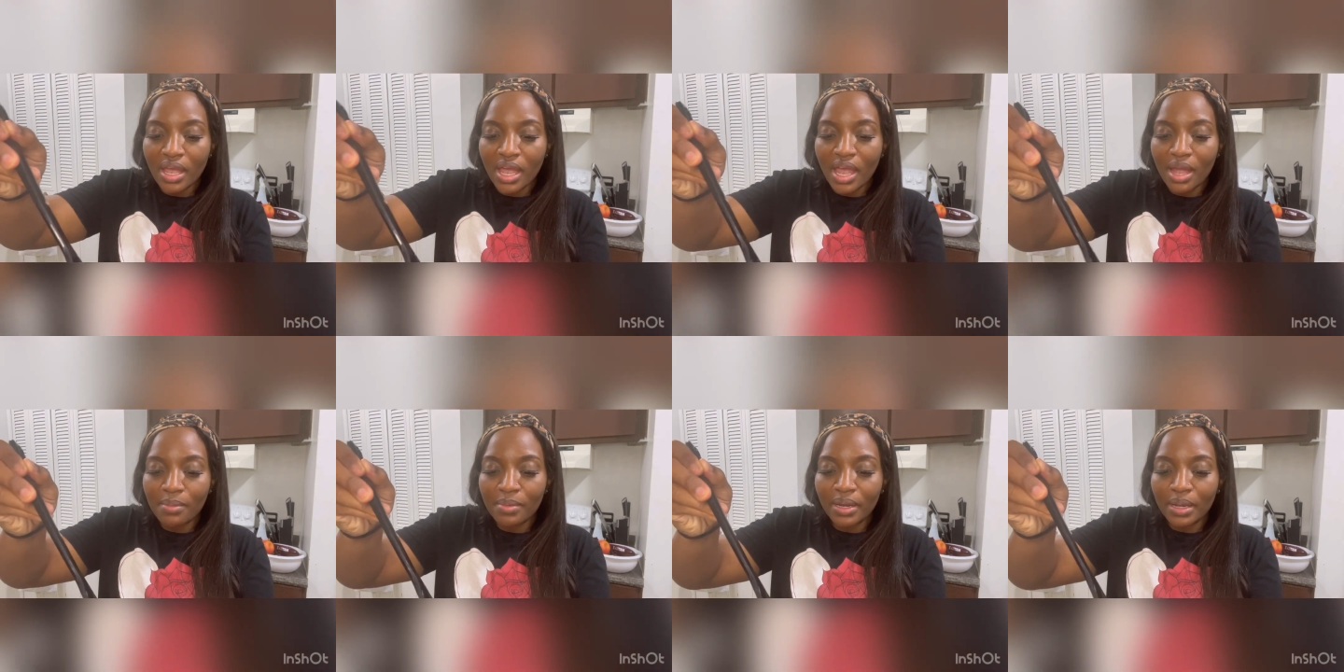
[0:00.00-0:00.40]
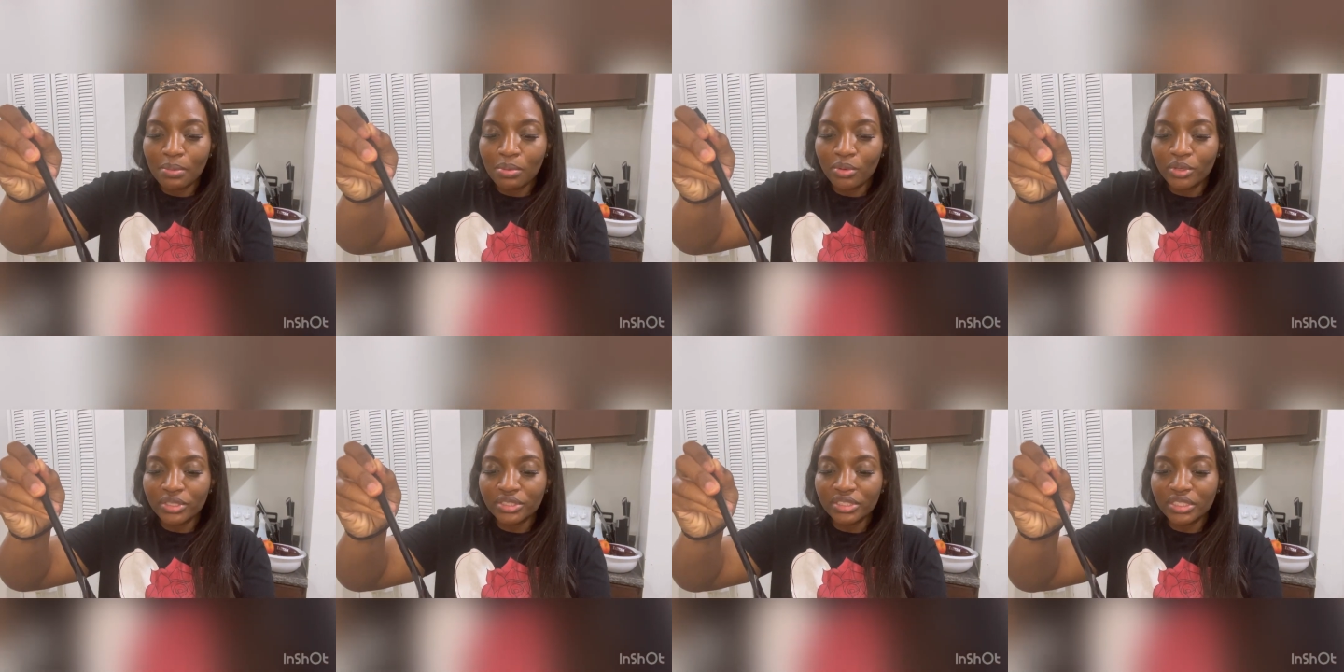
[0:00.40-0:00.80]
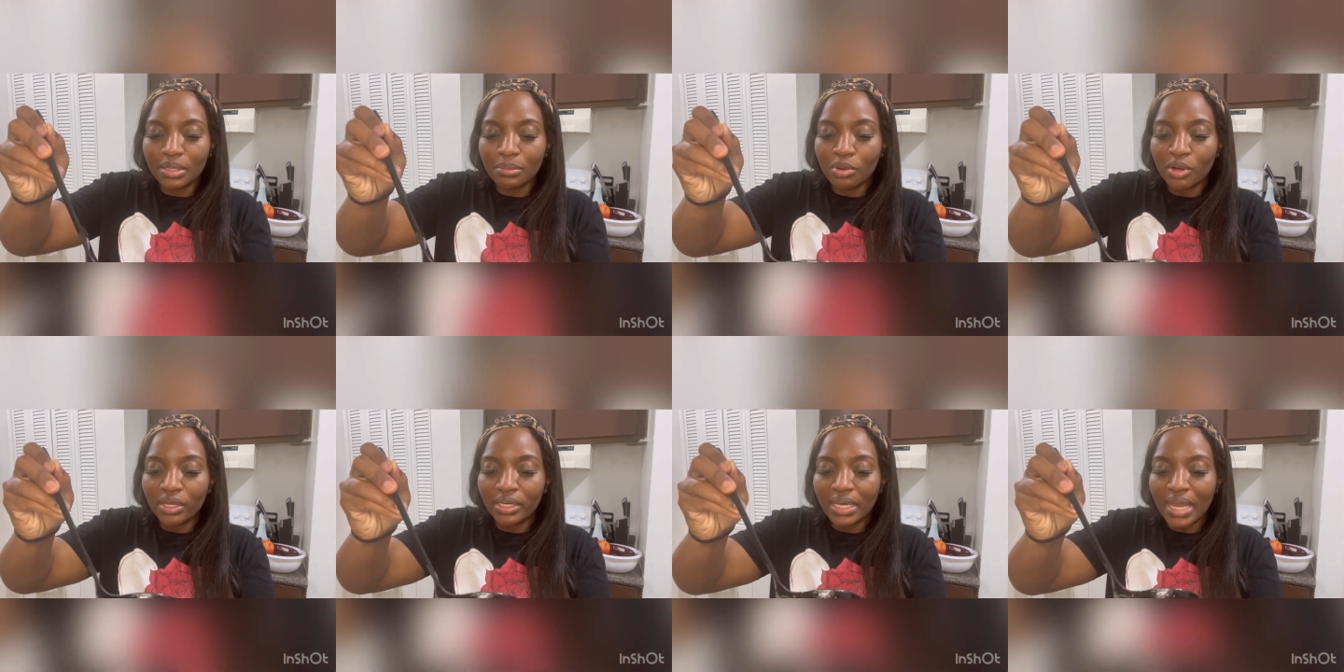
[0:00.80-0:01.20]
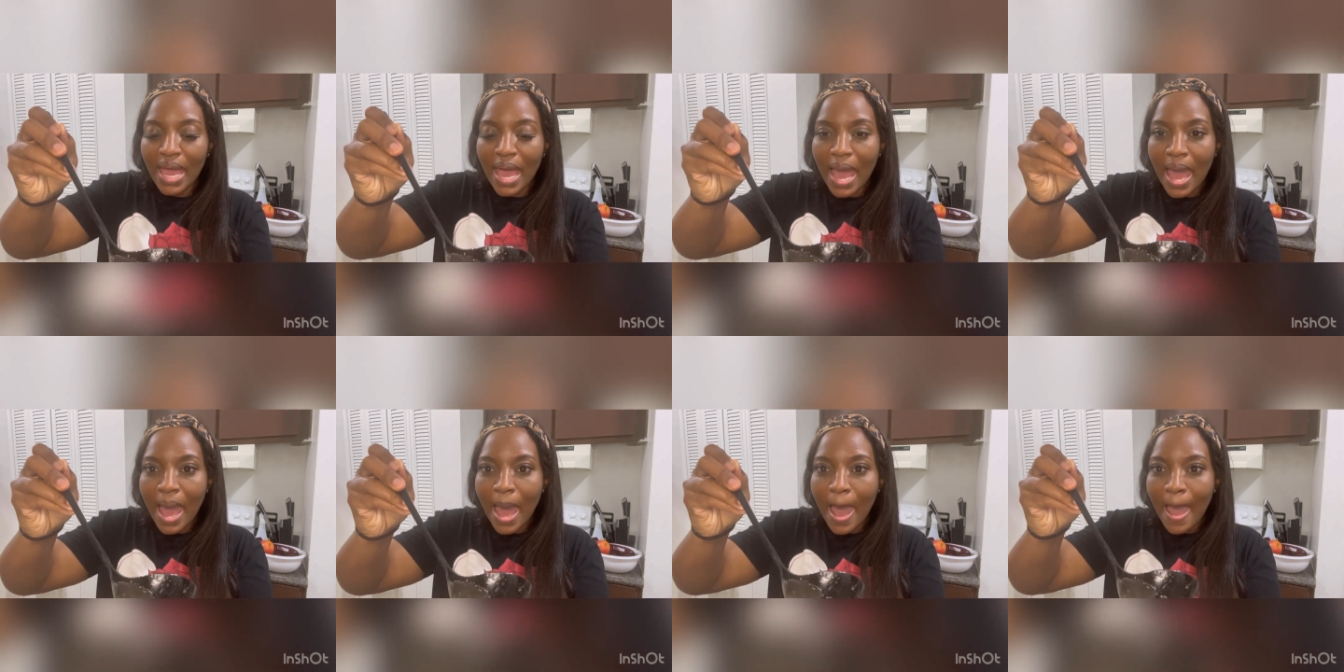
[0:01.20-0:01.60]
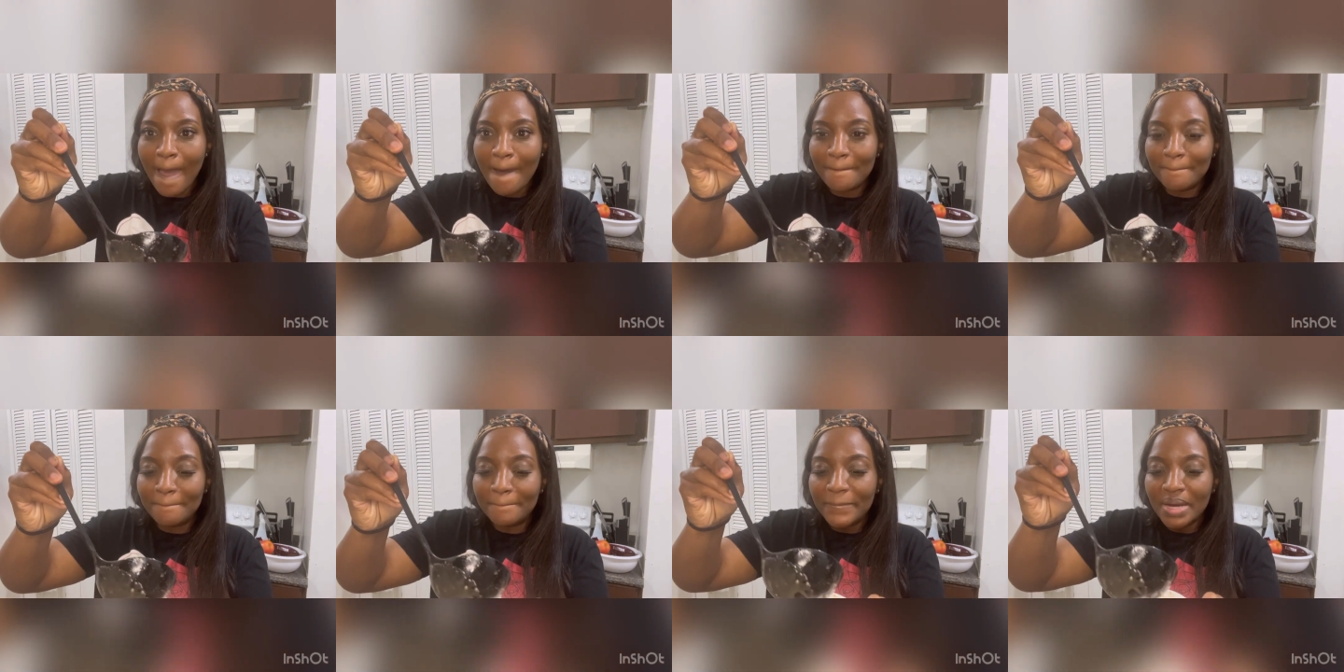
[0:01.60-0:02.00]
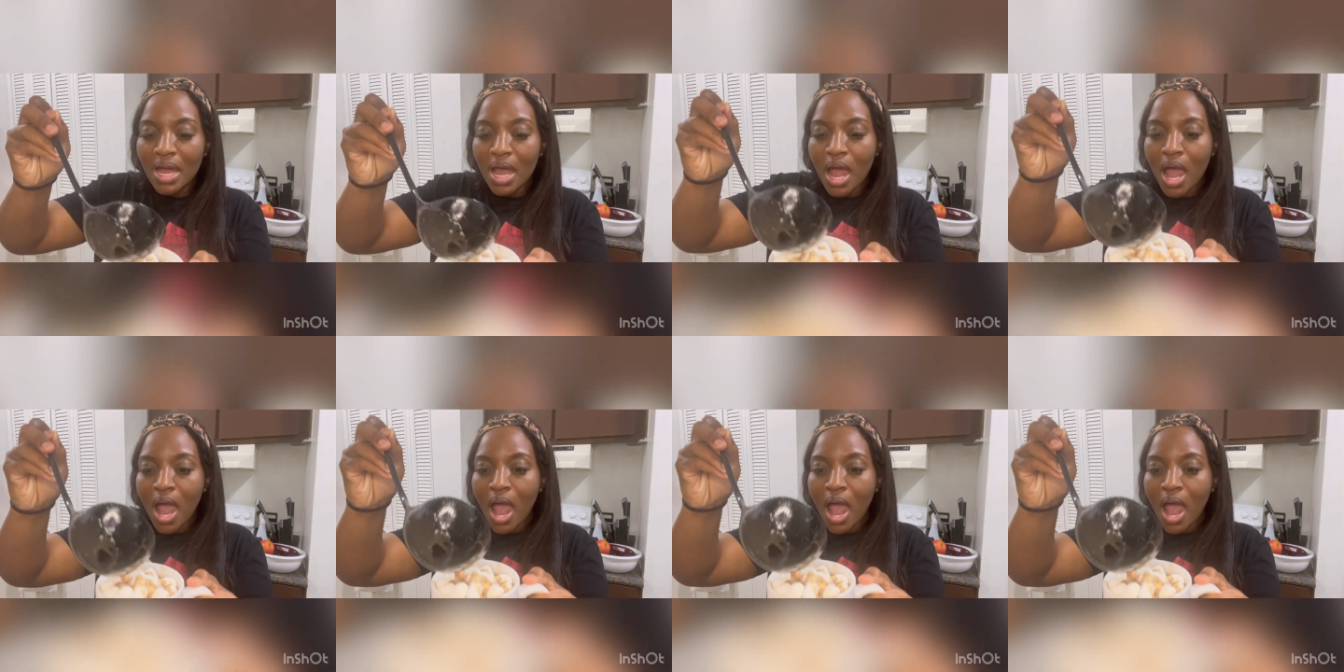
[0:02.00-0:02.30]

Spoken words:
How about I pour some on top?